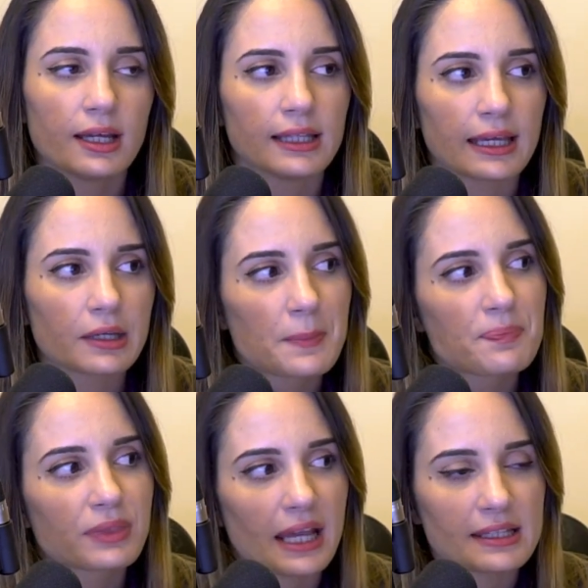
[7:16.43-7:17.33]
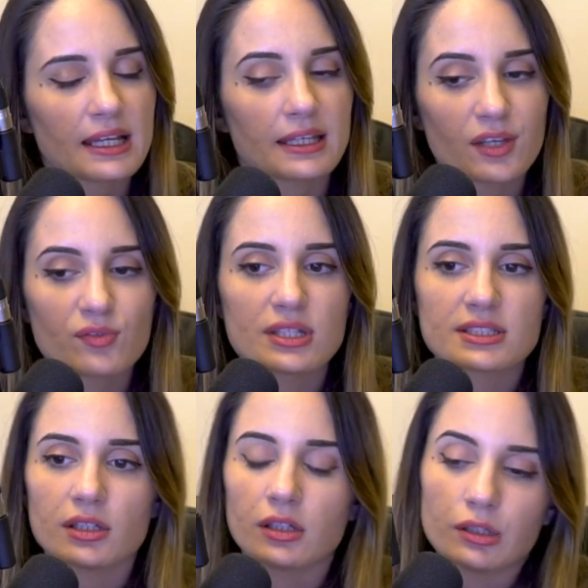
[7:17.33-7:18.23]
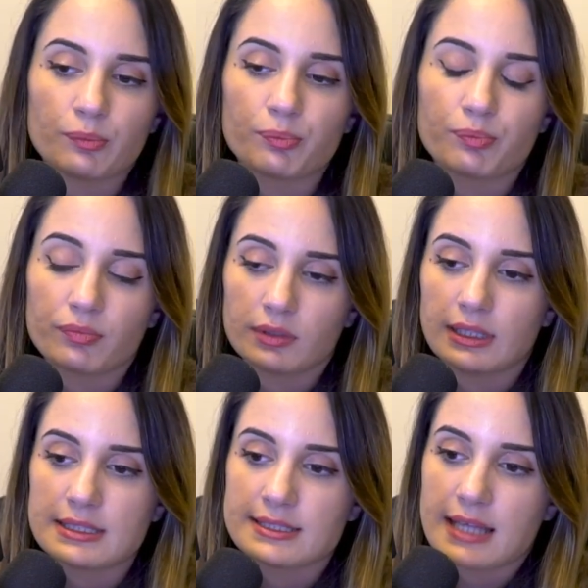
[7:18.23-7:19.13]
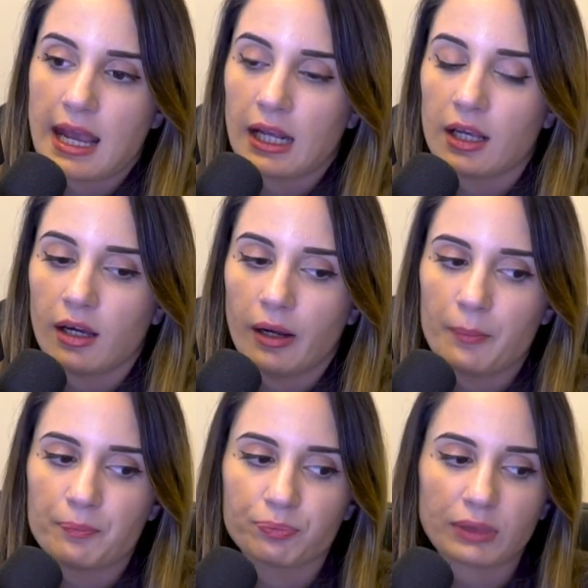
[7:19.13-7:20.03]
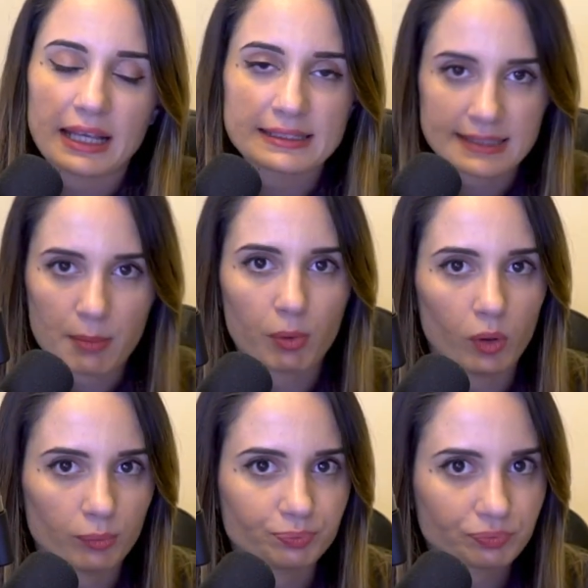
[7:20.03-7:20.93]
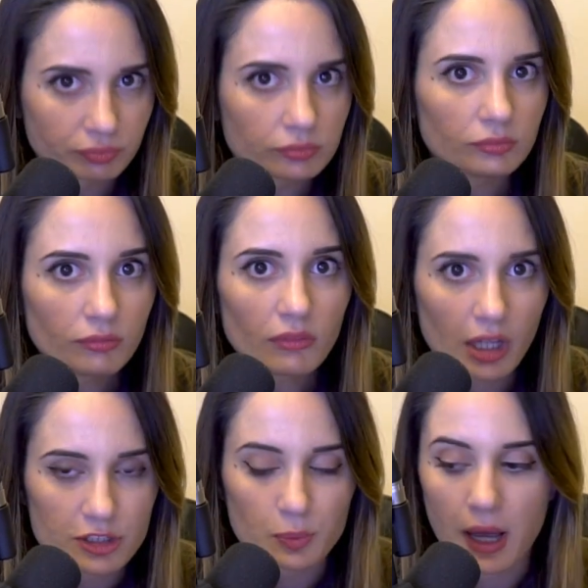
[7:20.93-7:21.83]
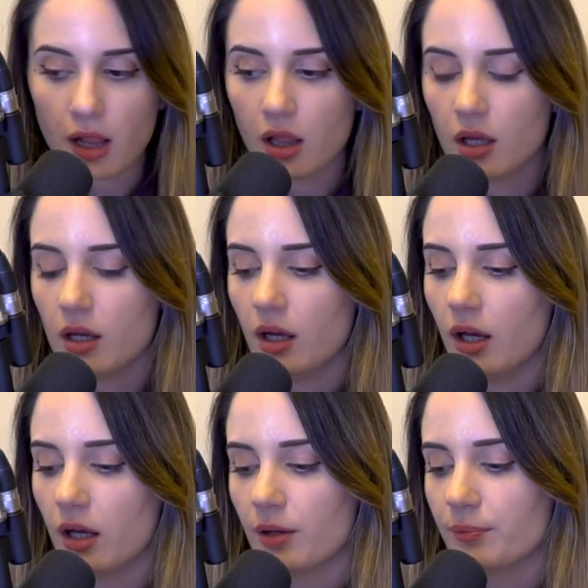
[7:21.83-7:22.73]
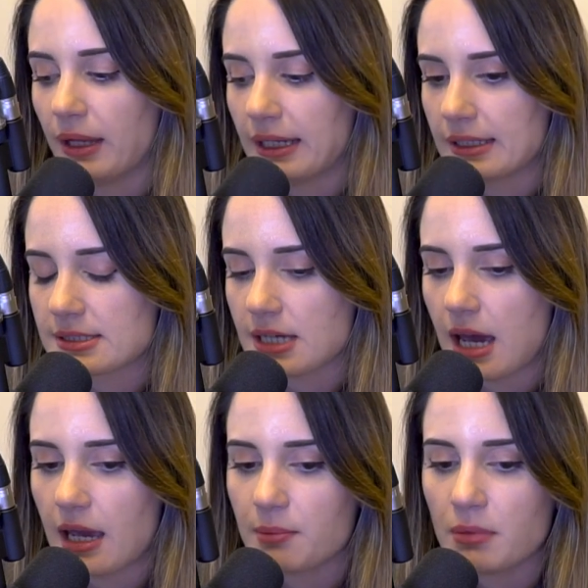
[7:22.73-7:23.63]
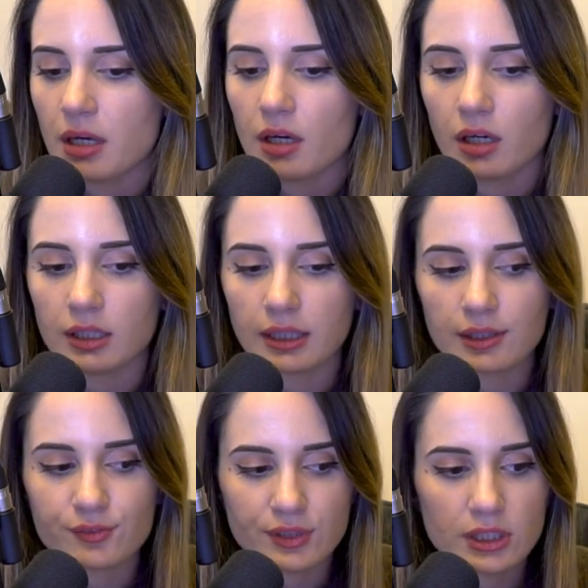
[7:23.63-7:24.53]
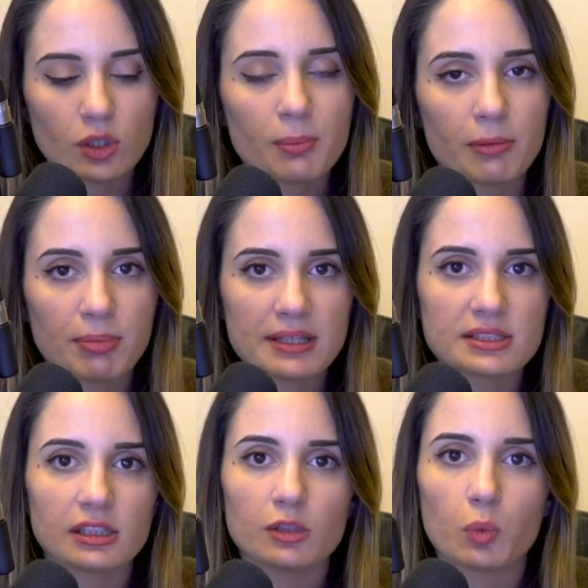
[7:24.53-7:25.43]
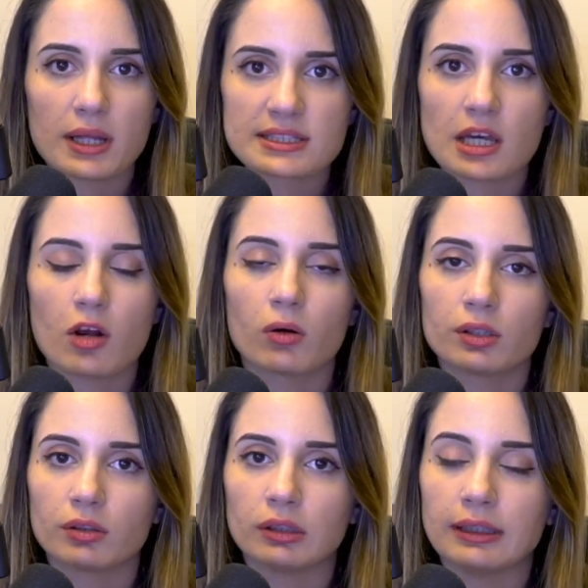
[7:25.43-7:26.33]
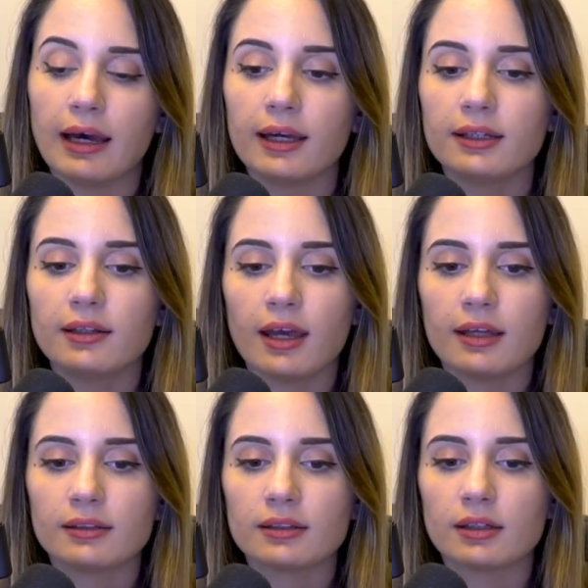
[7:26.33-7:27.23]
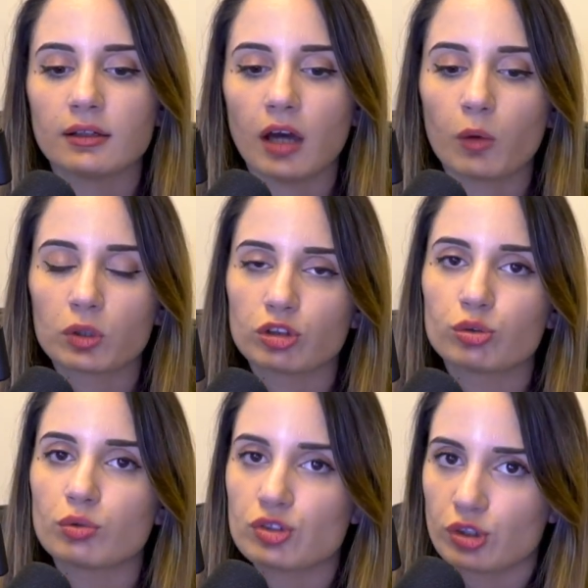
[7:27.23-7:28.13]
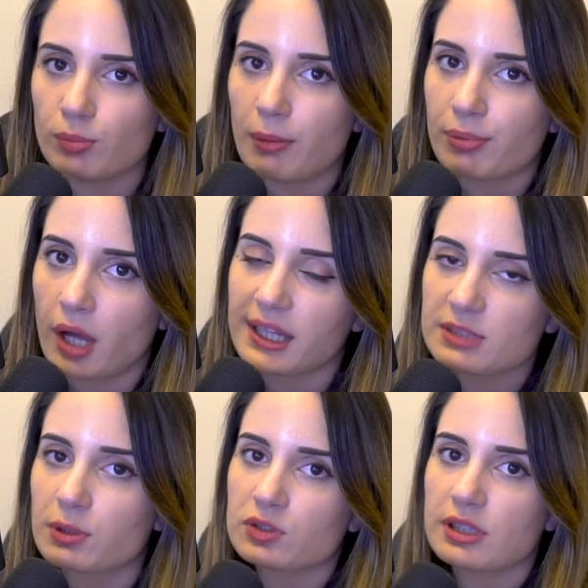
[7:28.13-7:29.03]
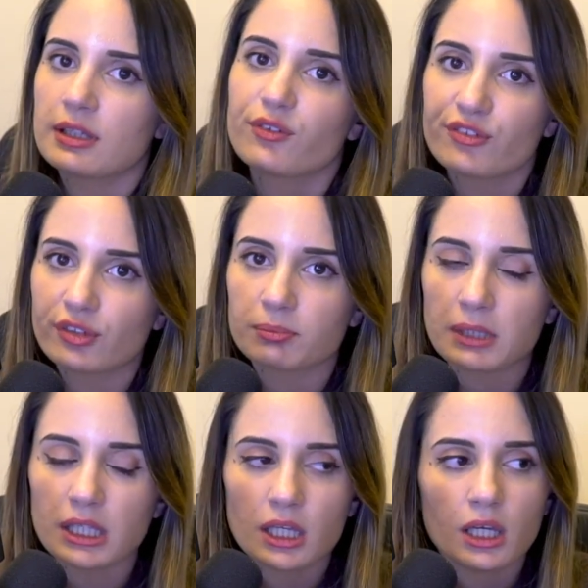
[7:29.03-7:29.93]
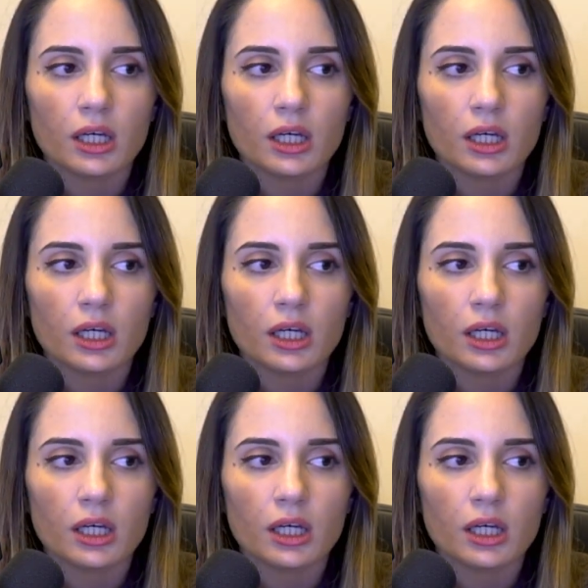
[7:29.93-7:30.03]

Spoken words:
Like, I think I give this, let's say, example as well another time in another video, but basically once I ordered online and I wanted to return my products because they didn't fit me.